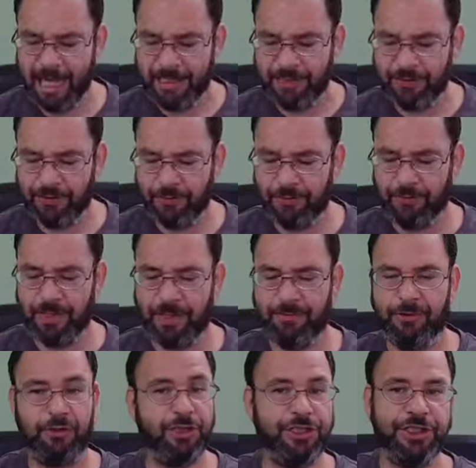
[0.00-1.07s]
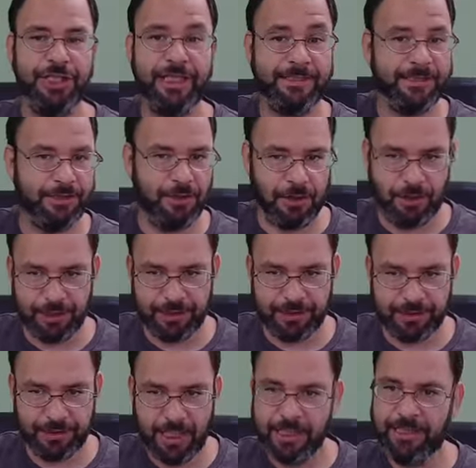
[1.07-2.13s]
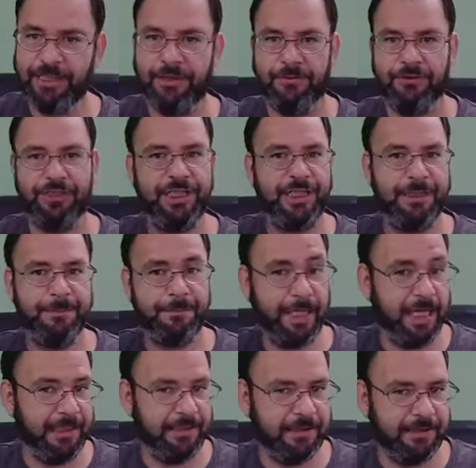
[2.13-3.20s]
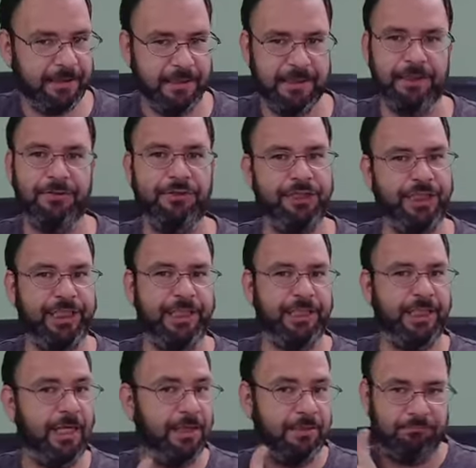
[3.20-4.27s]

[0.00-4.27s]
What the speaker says: You know, Christian is an artist, you know, she paints, you know, she